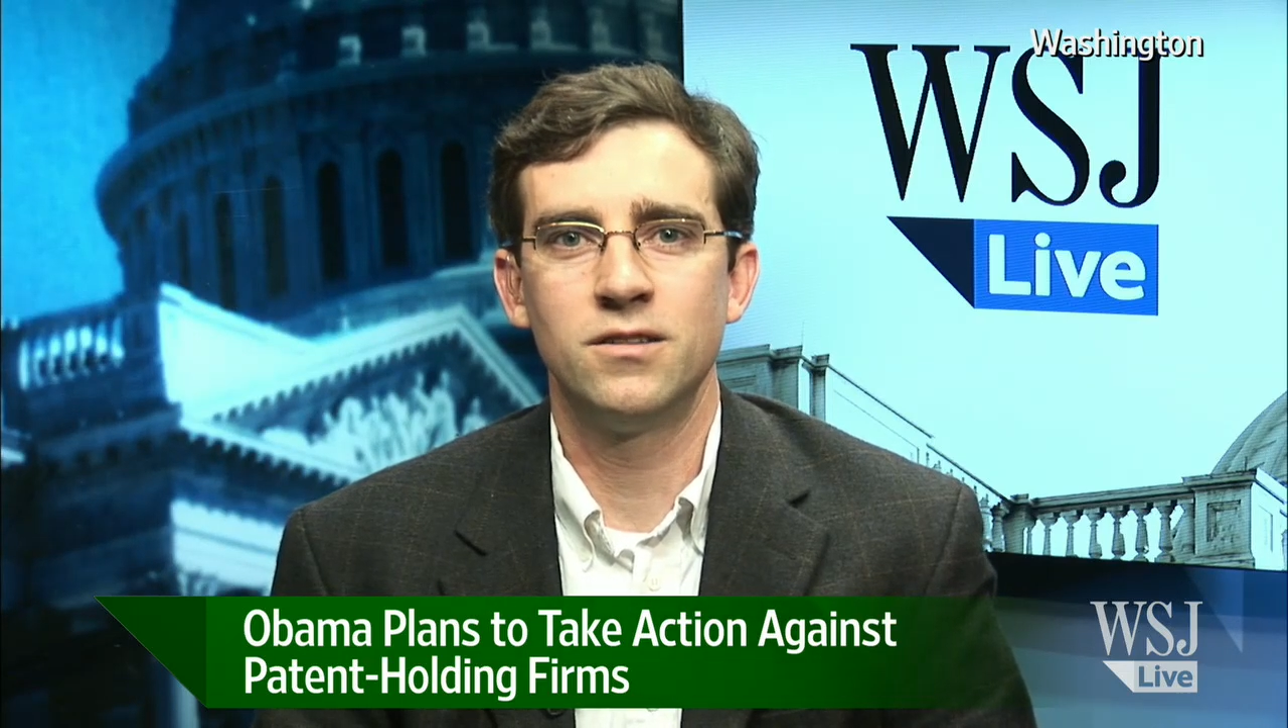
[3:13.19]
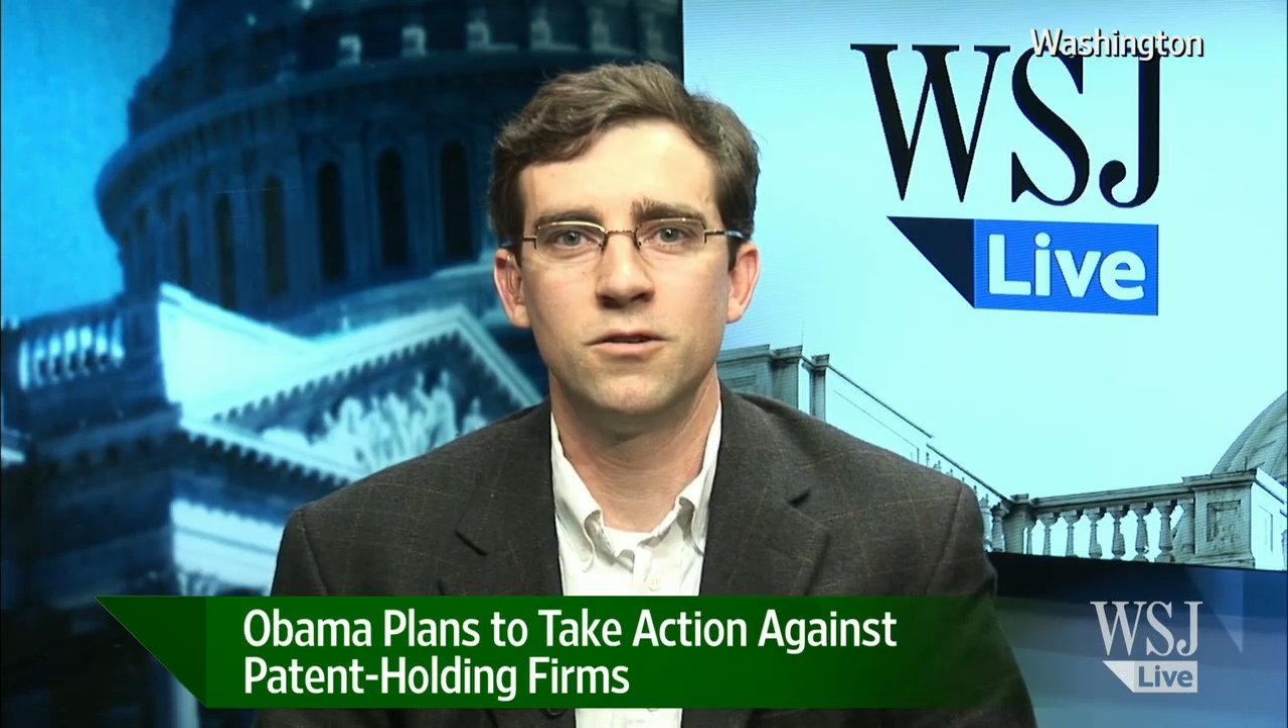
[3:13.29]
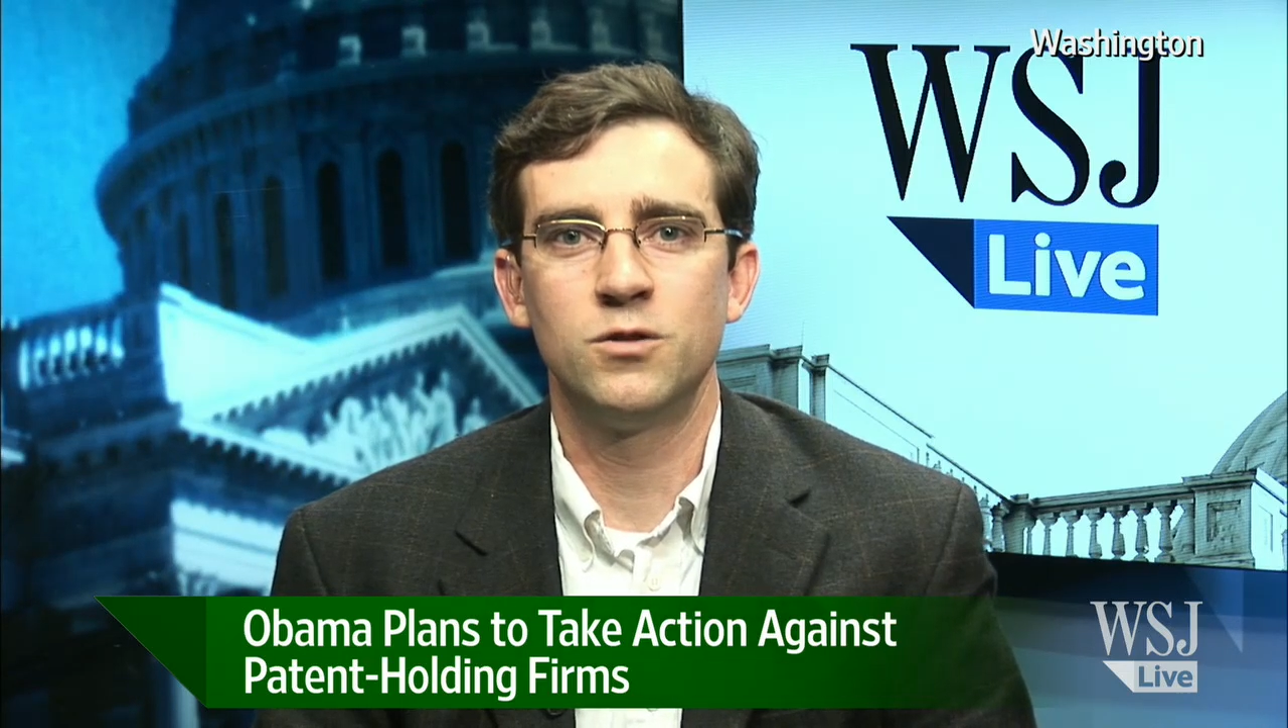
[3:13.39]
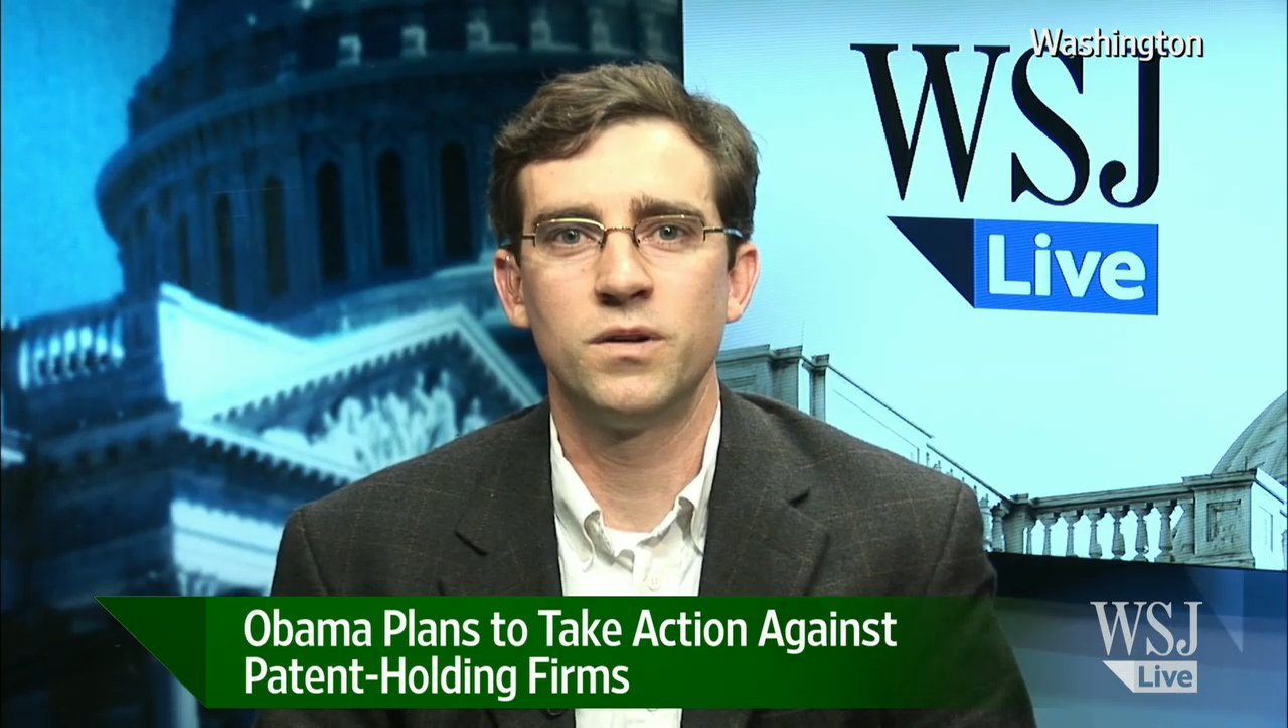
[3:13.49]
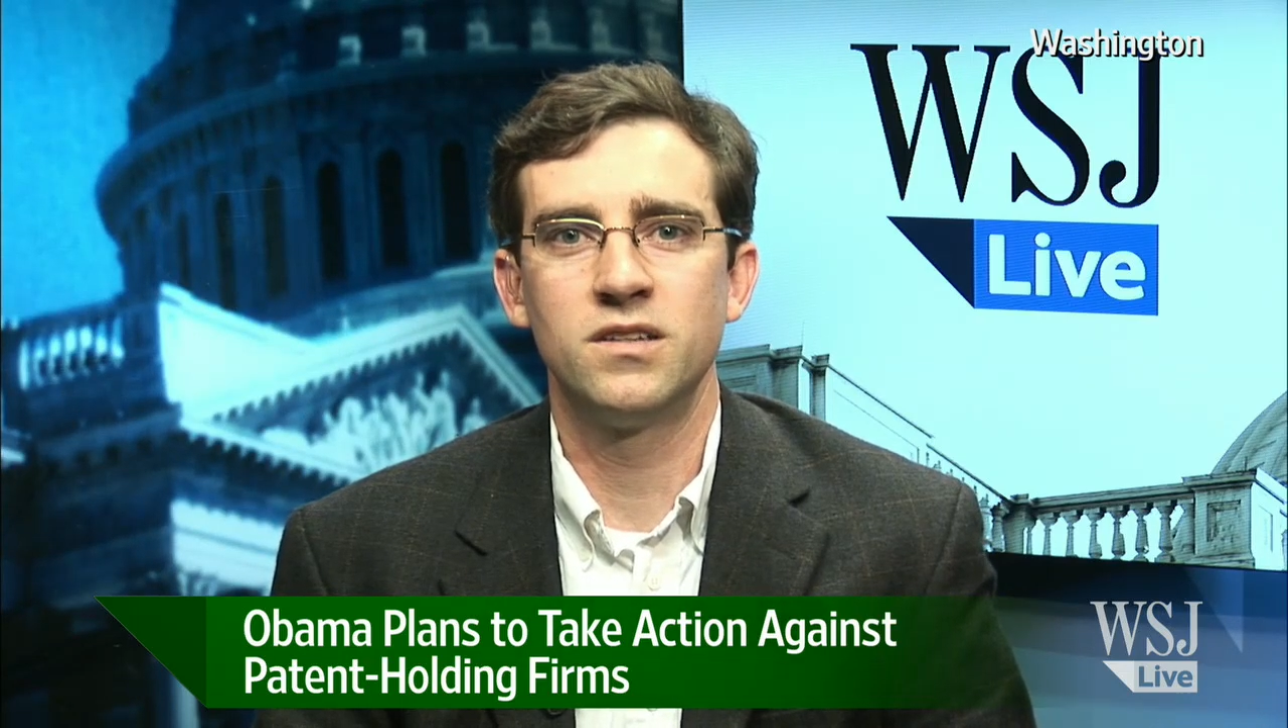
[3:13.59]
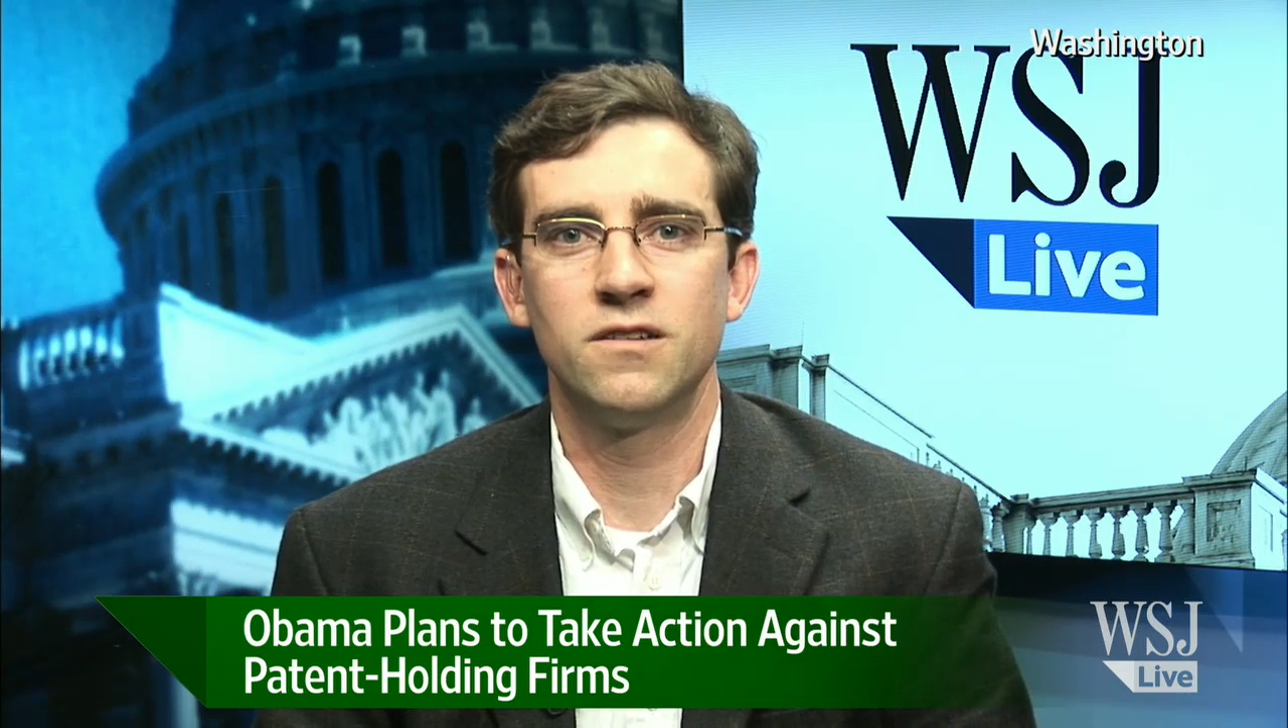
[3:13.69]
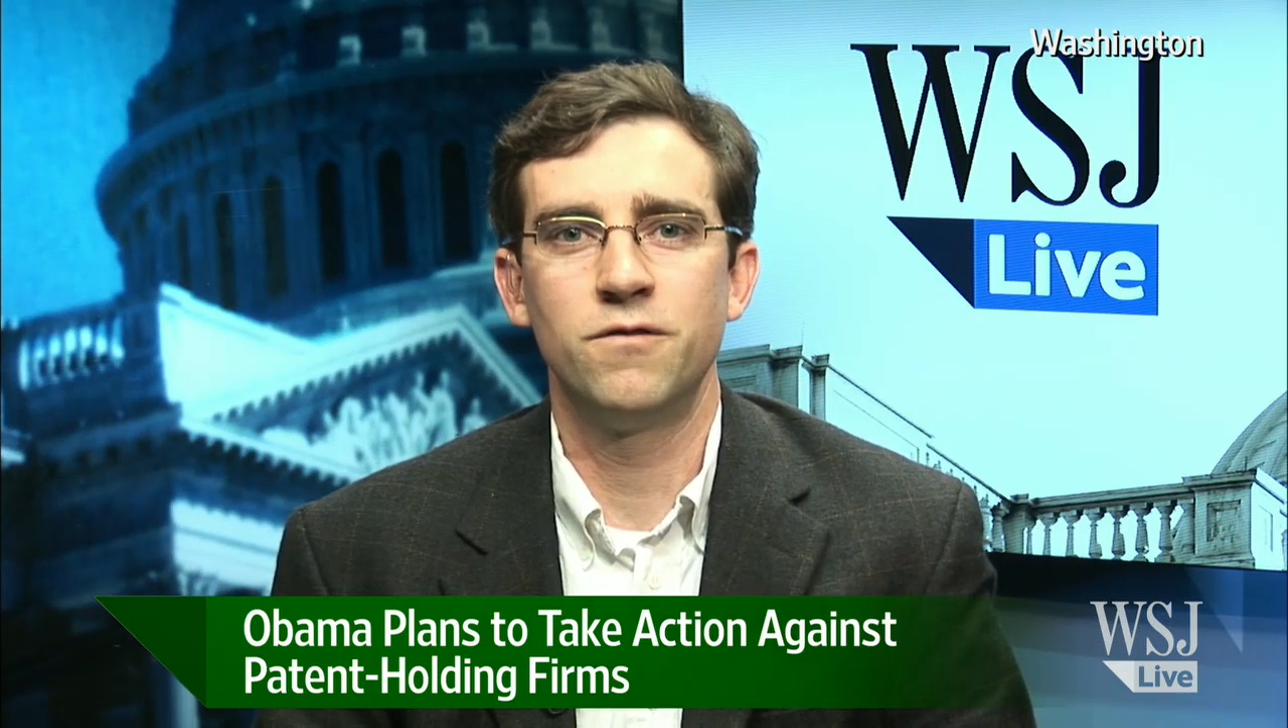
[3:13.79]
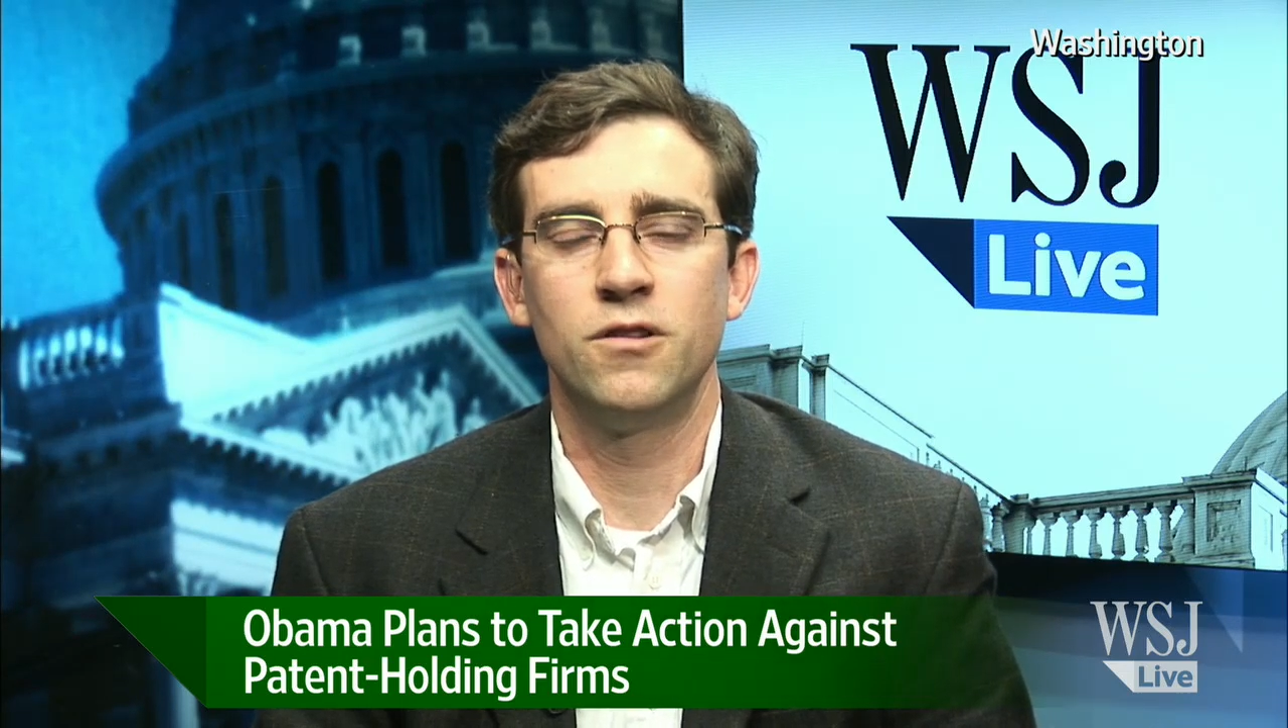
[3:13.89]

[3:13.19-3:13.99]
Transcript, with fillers: suits because if